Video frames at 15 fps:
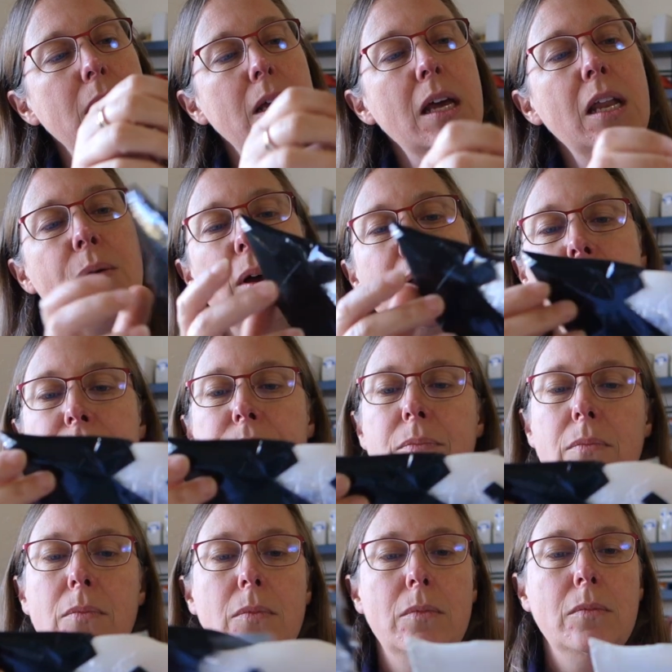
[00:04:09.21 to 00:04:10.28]
Anyway,
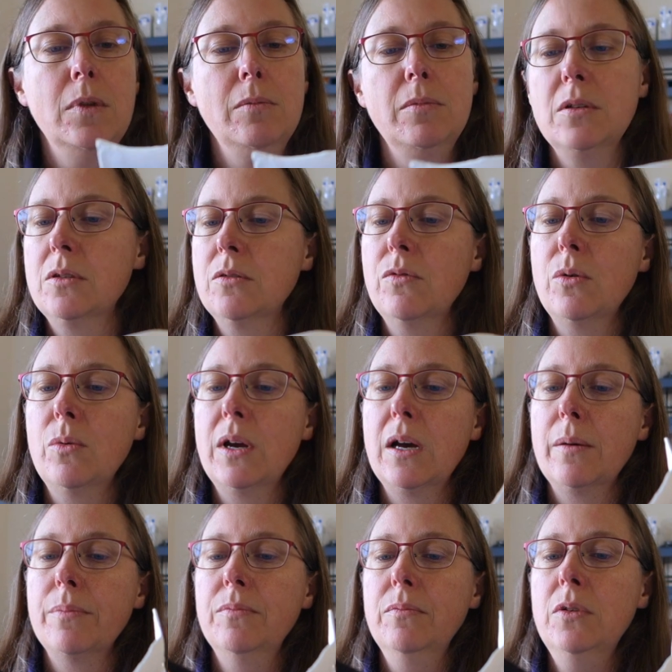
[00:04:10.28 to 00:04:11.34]
maybe it's the wrong way up.
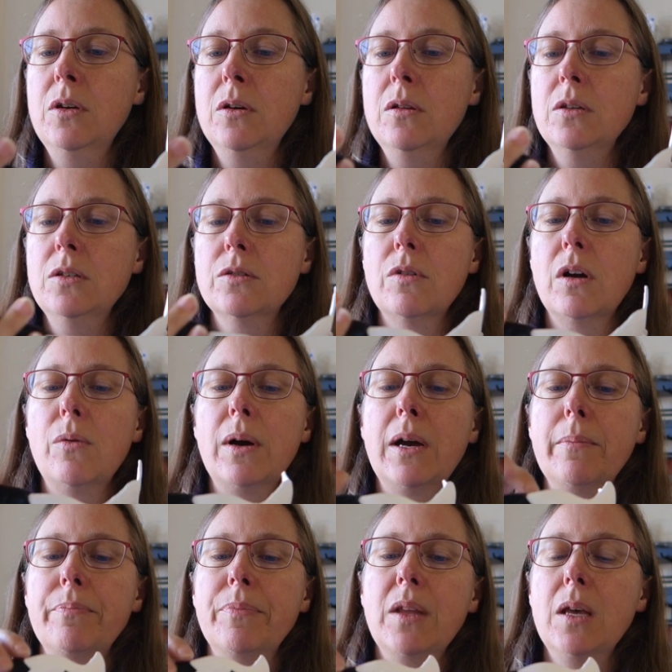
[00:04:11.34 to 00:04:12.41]
No, that's the right way
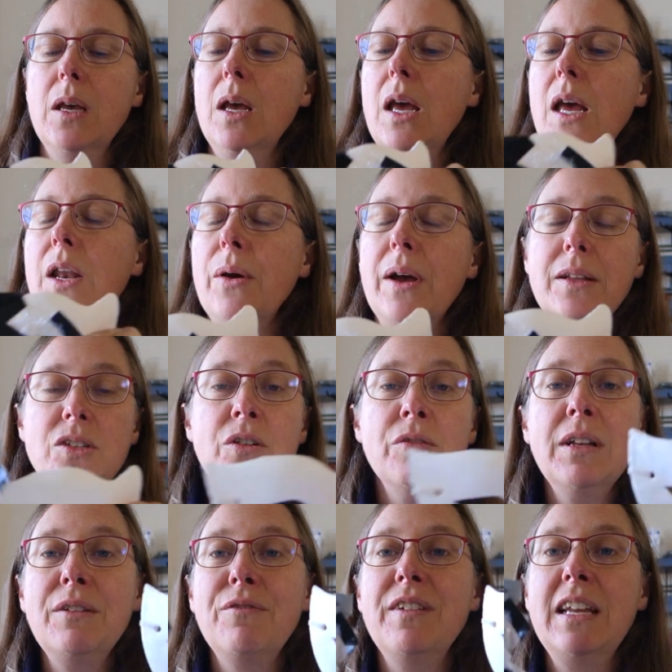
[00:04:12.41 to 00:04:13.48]
up. Anyway, it's not
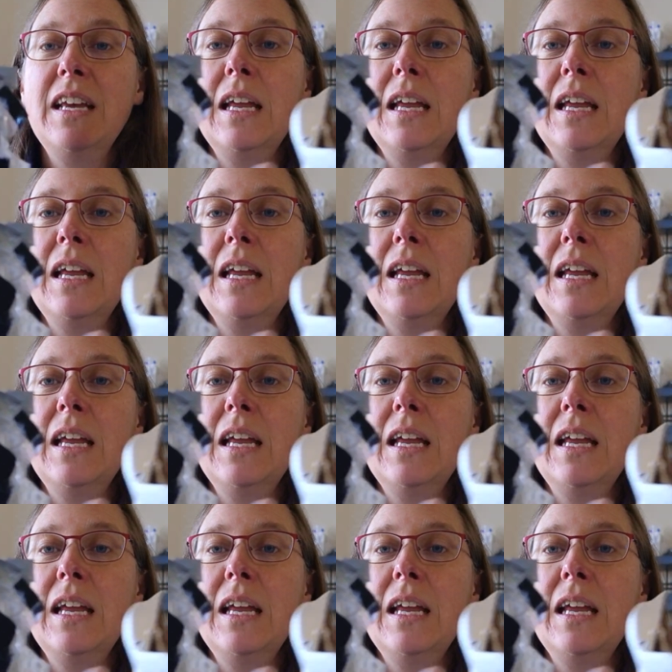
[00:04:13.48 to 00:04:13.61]
really fitting